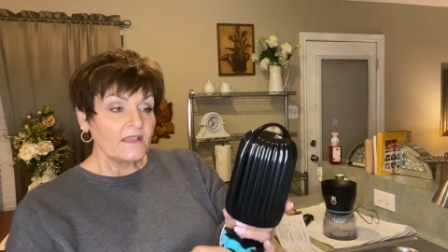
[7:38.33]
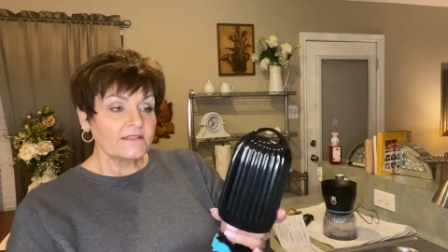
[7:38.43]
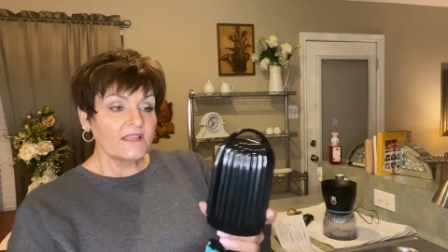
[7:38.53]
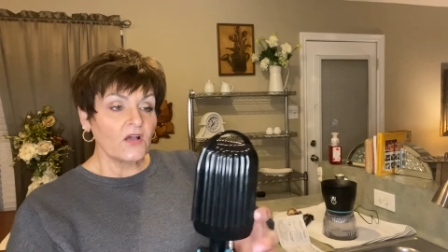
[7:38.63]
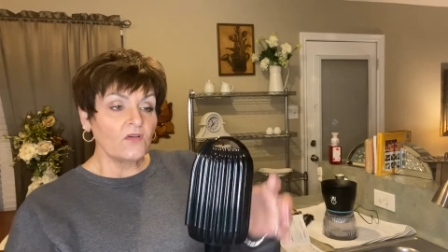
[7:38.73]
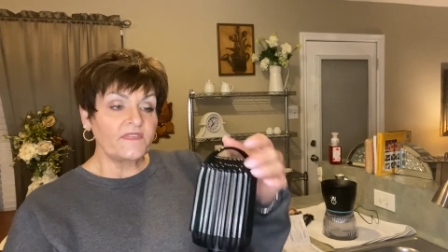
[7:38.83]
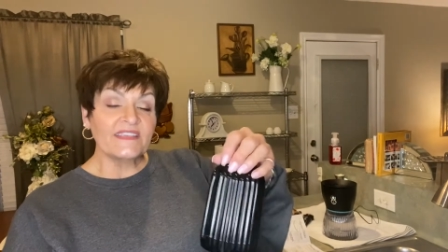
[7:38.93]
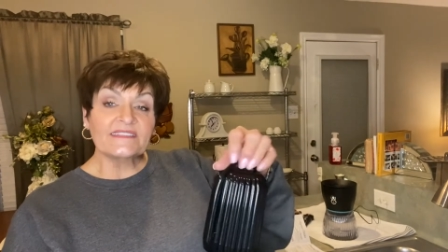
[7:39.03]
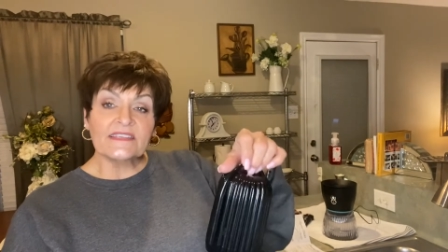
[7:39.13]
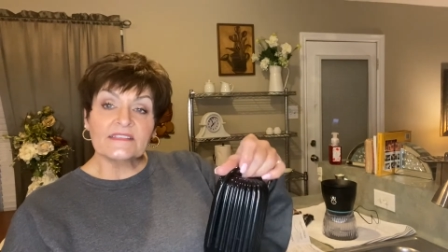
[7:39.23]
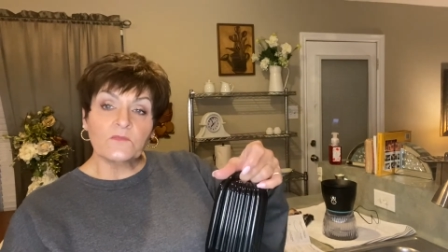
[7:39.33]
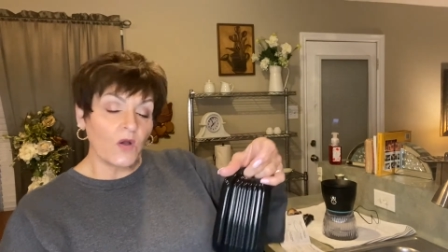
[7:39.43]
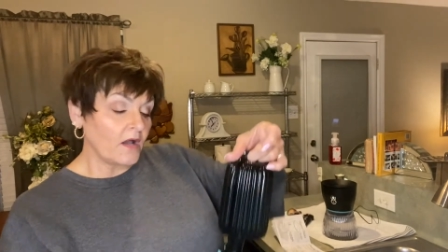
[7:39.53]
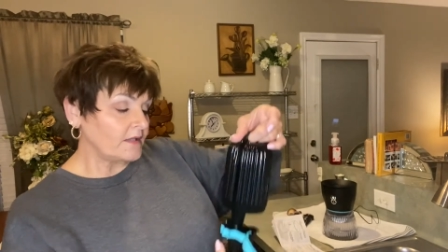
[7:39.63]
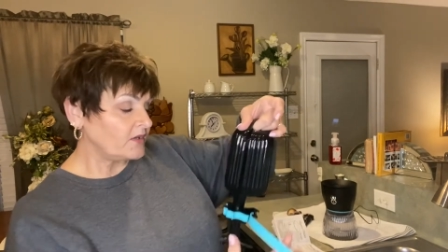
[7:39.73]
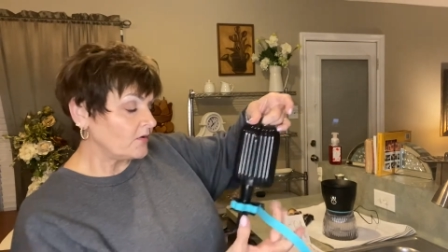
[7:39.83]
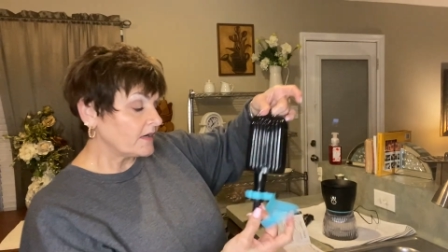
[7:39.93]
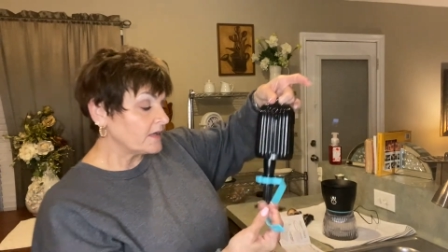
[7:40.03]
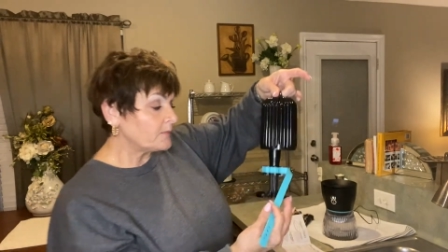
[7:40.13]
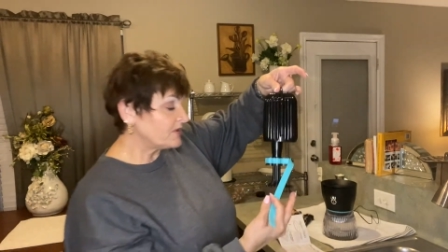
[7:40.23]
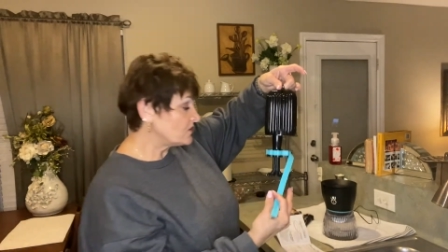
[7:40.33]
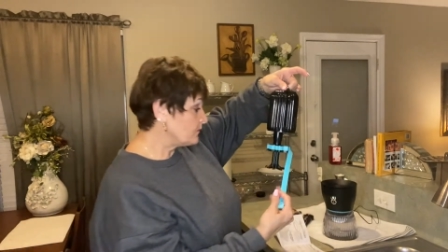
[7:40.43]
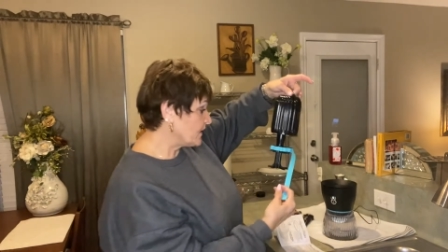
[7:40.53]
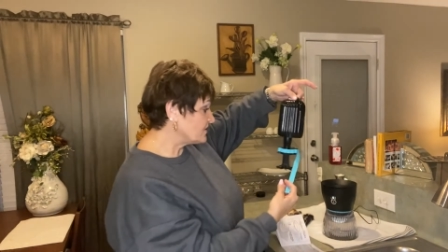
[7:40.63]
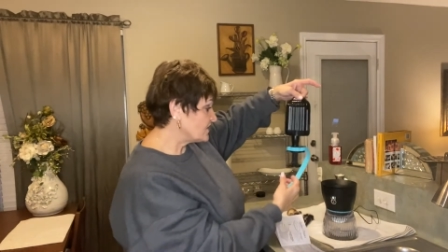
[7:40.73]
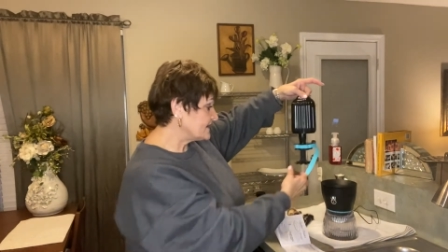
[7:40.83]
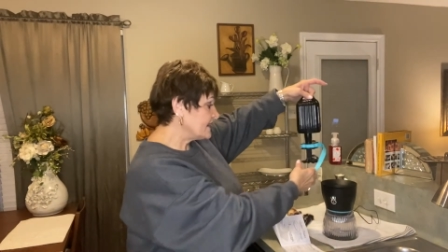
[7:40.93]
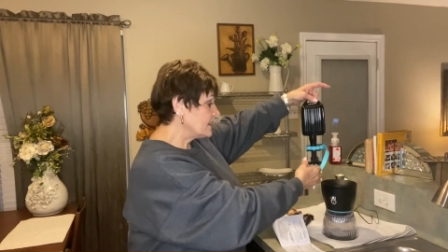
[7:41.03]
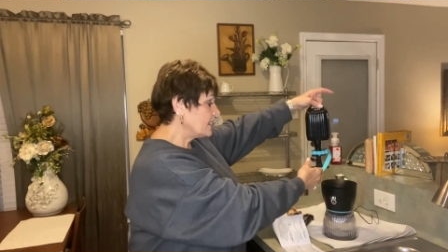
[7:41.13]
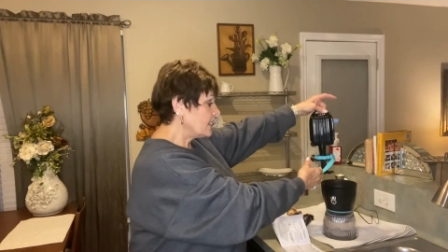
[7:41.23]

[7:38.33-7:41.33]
So this is what you're going to put your brushes in,